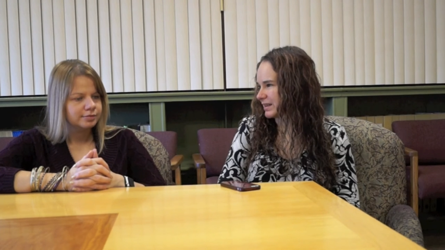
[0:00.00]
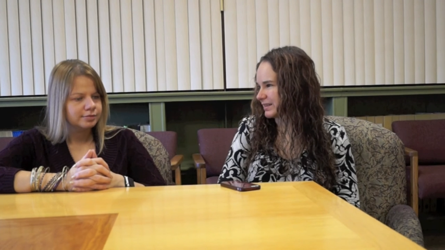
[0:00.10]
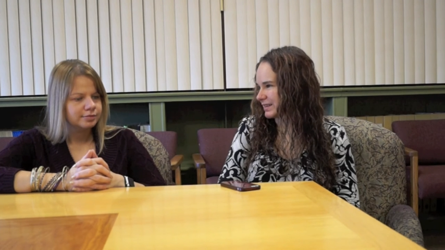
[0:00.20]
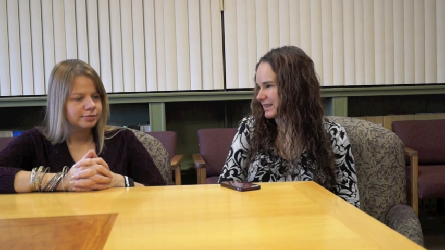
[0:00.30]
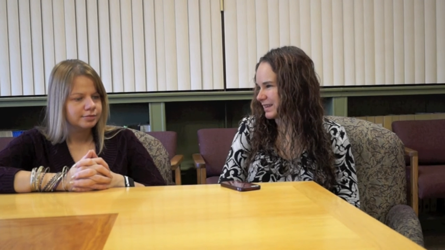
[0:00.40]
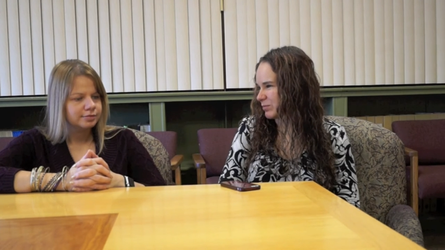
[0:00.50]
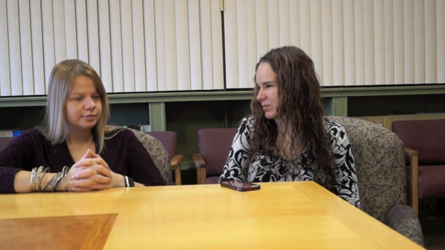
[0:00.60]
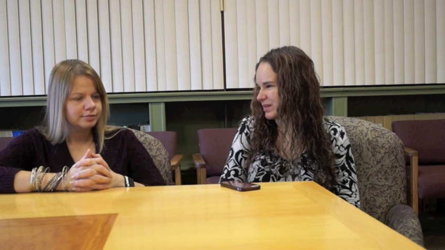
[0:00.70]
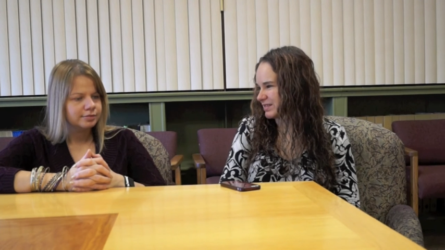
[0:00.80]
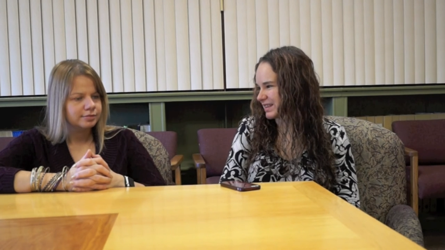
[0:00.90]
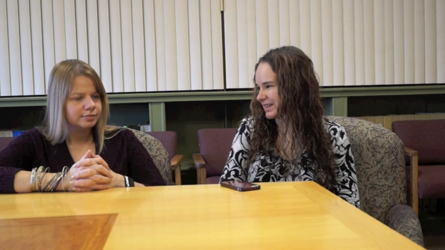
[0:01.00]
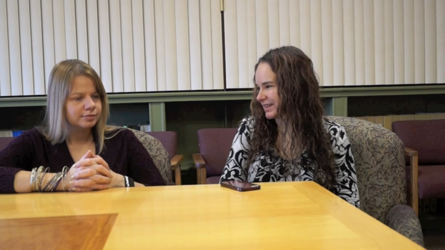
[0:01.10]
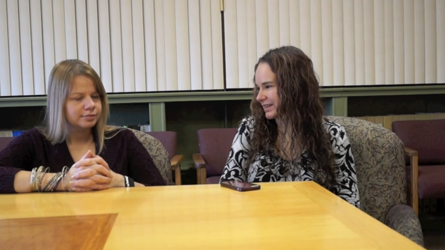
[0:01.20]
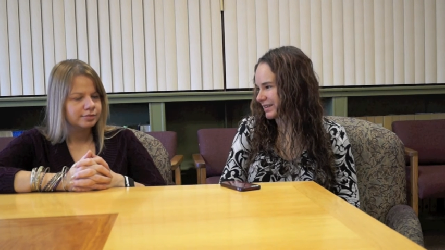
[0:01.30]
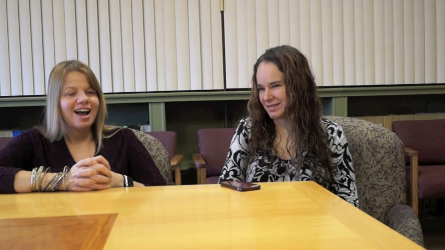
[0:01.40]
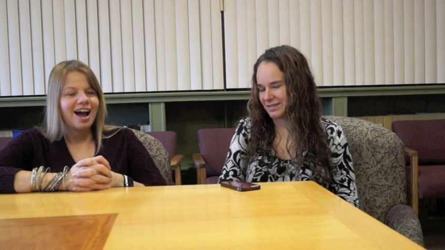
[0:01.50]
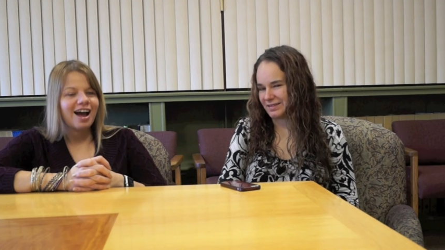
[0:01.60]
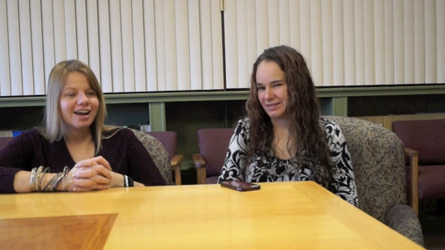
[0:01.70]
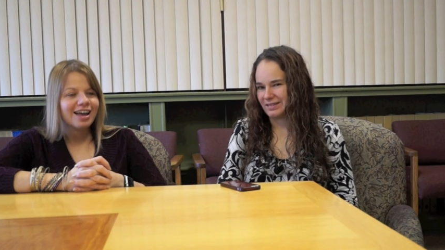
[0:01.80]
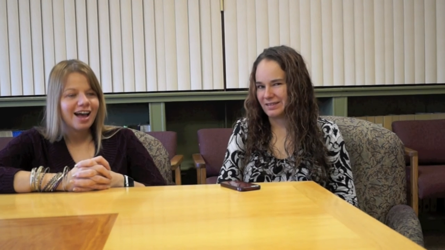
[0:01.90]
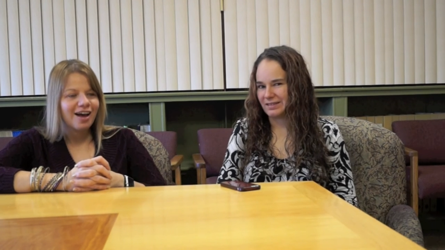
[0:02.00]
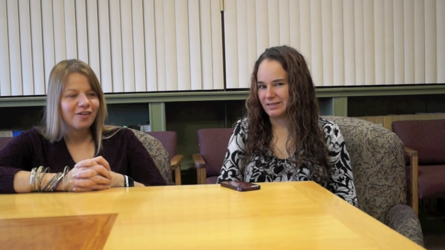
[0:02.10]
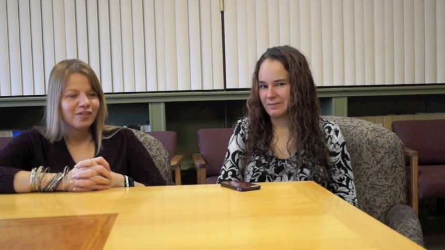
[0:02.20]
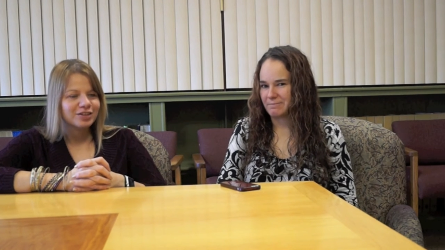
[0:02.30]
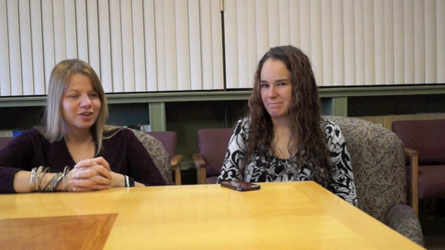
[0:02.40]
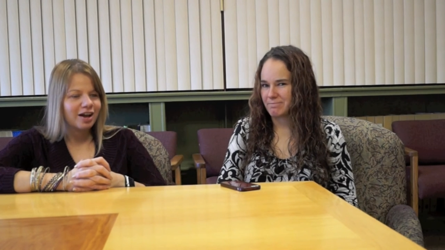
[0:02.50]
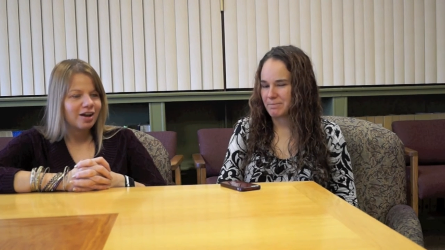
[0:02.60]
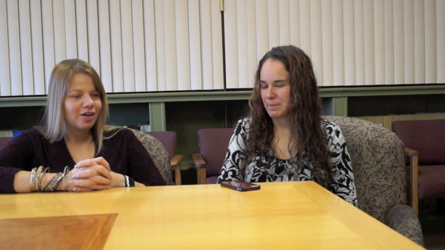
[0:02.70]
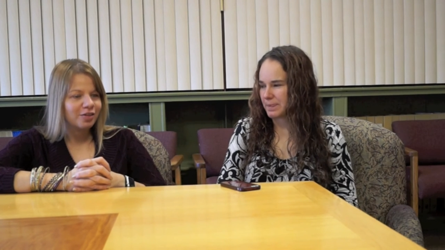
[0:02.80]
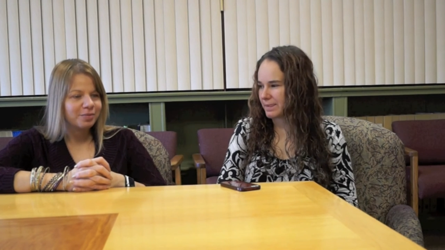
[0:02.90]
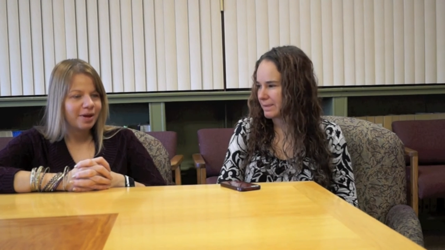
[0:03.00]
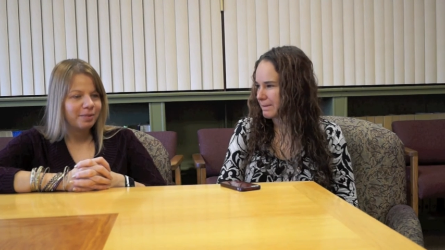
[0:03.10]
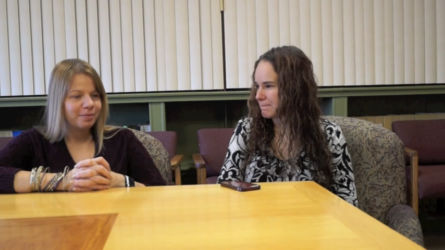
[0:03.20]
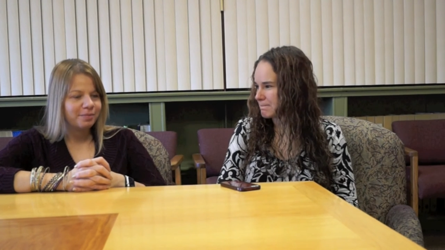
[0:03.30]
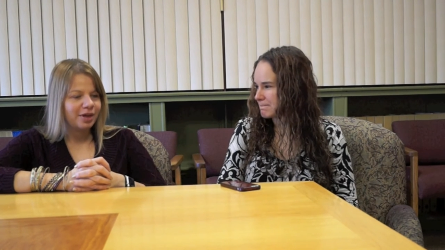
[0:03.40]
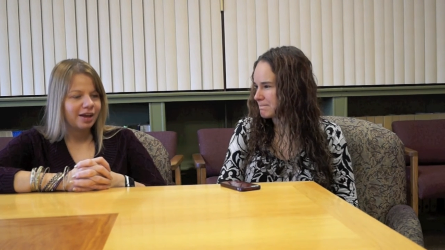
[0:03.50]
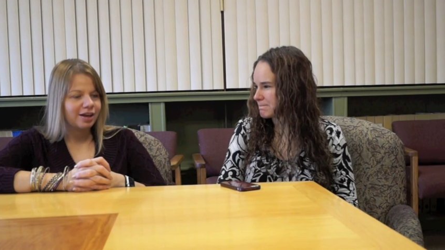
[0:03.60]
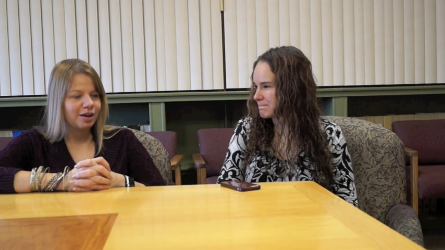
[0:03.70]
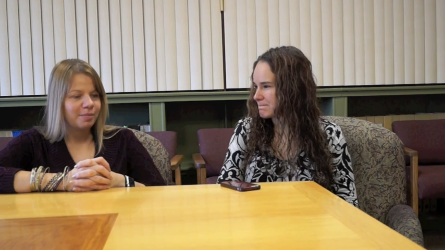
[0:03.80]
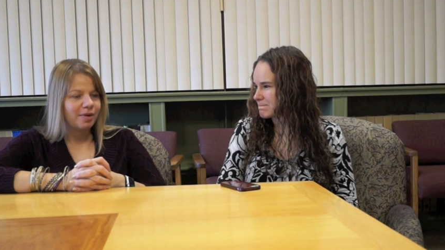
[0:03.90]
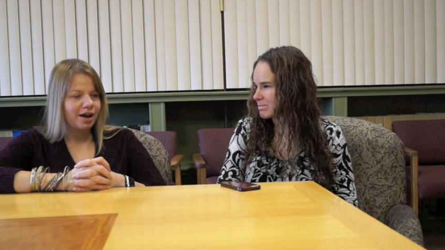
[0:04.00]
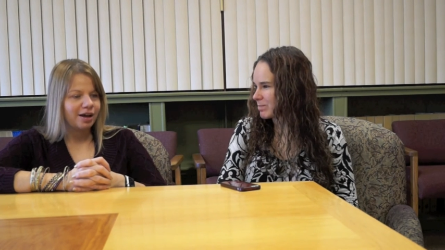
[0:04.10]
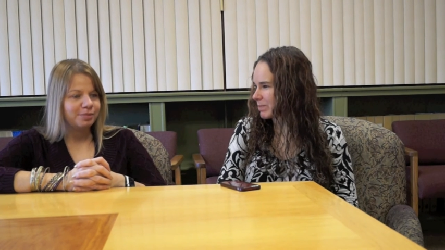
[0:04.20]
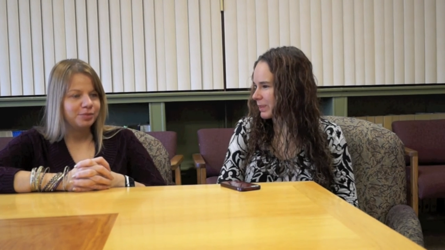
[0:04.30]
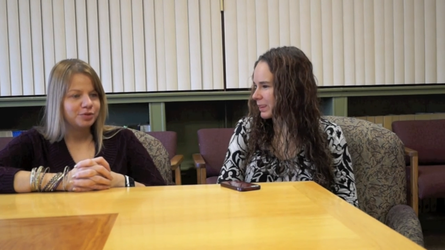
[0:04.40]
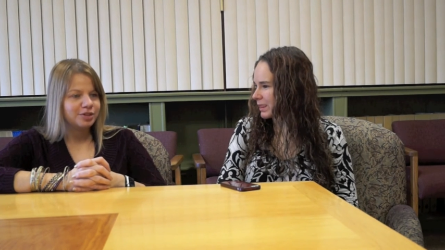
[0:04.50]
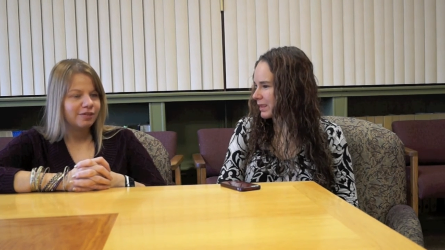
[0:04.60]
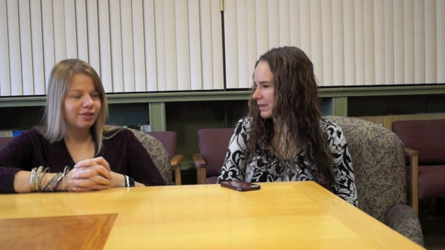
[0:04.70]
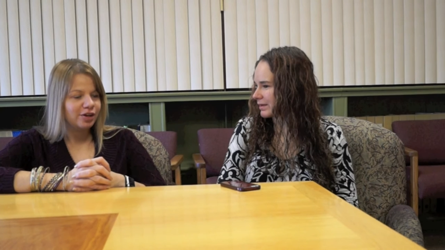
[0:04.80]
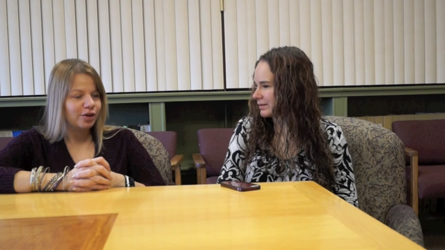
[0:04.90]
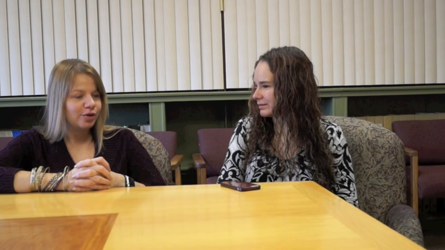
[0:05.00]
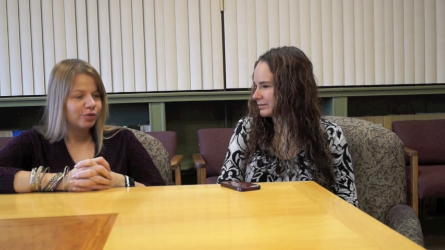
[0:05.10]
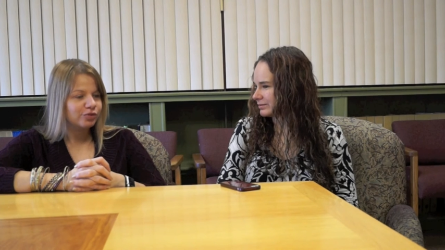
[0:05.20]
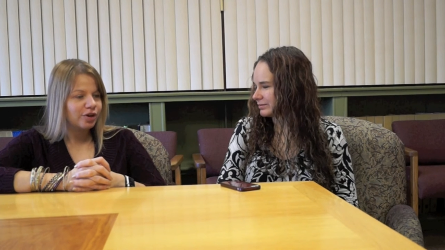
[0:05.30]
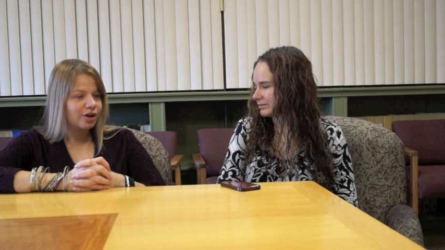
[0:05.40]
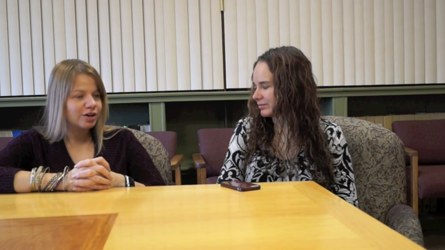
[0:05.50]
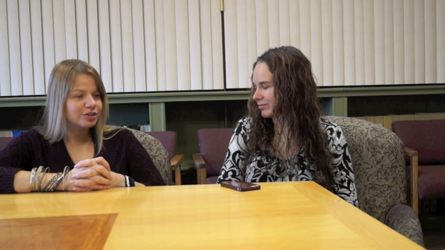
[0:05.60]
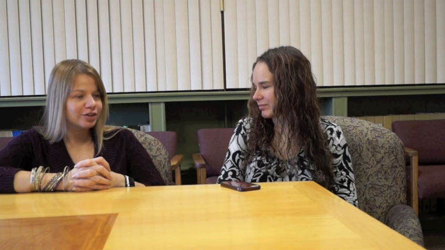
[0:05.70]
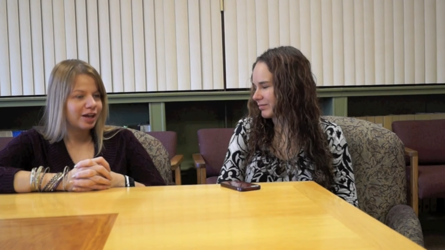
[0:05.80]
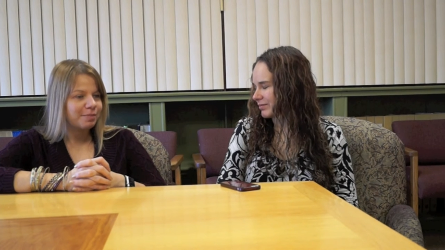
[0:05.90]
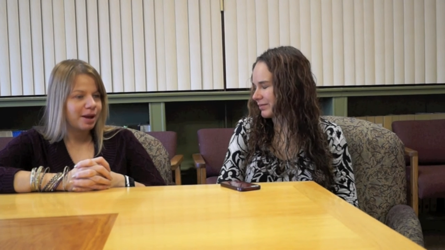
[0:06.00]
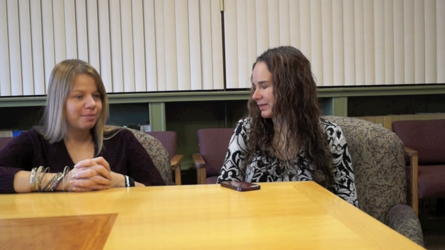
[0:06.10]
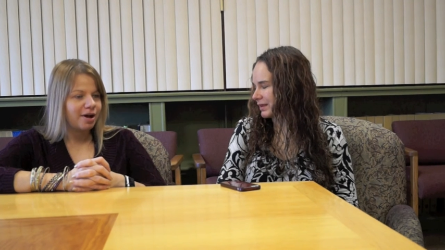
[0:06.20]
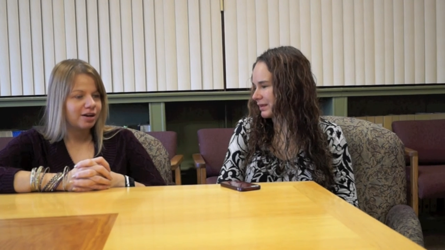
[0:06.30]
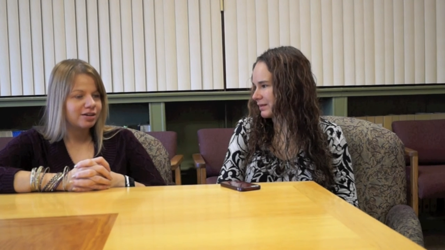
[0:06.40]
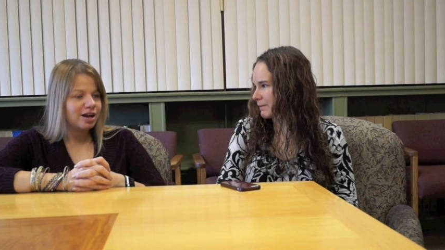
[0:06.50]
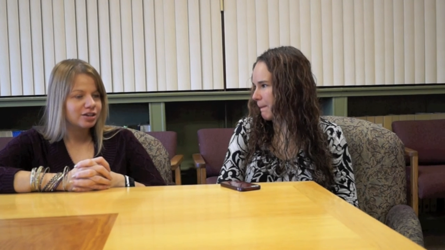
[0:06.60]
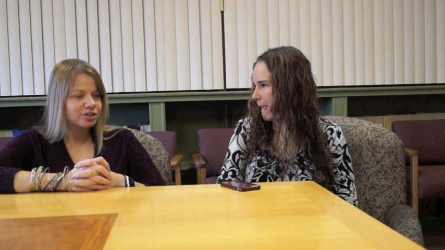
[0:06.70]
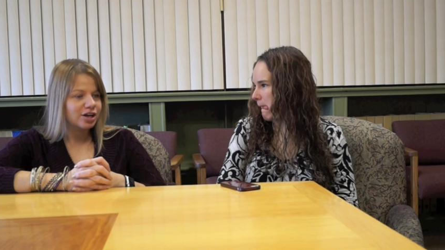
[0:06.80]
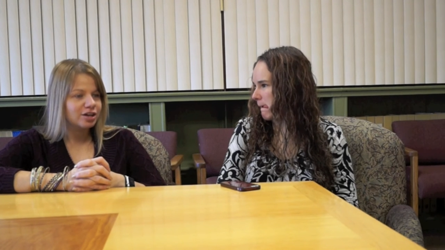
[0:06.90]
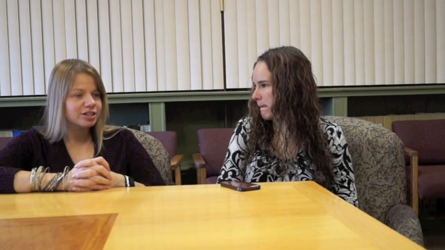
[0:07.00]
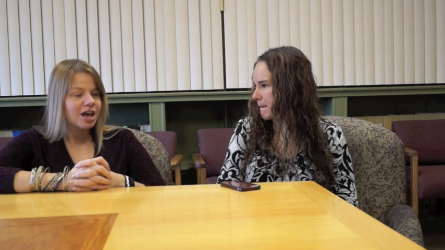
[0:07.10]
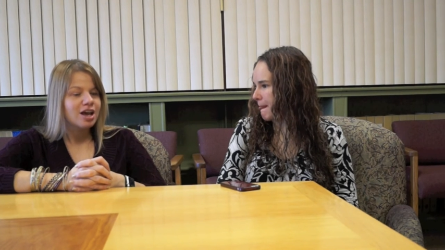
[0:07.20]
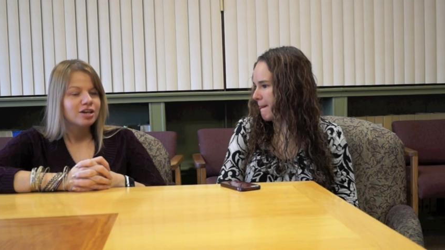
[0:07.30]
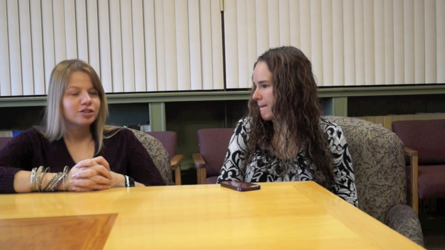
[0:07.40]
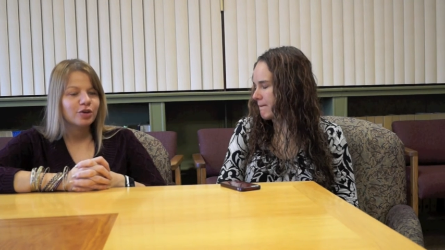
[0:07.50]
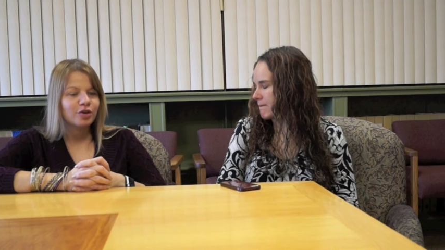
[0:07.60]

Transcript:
Speaker 1: when you listen to music?
Speaker 2: I have, so I call them my, like, my music video songs or, like, my montage songs. So